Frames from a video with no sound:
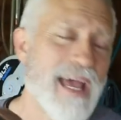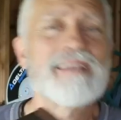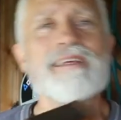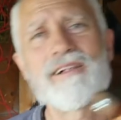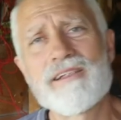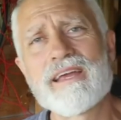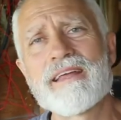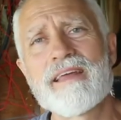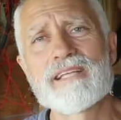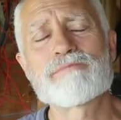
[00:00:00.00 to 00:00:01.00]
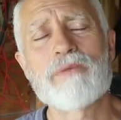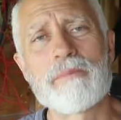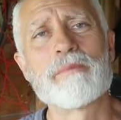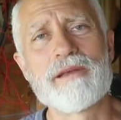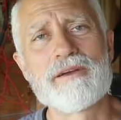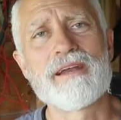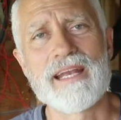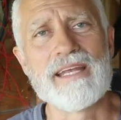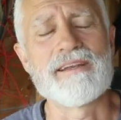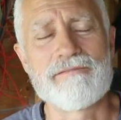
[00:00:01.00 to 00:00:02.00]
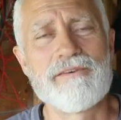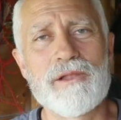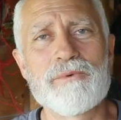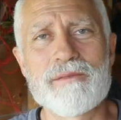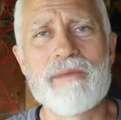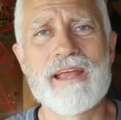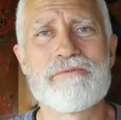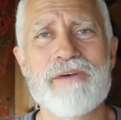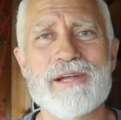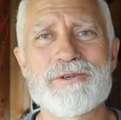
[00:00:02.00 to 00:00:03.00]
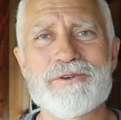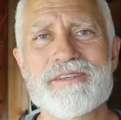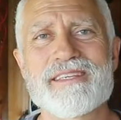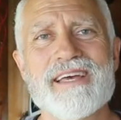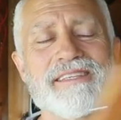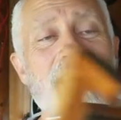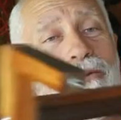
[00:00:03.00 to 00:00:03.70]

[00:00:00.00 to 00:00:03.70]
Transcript: Technically, that's probably a good idea to follow what the manufacturer says.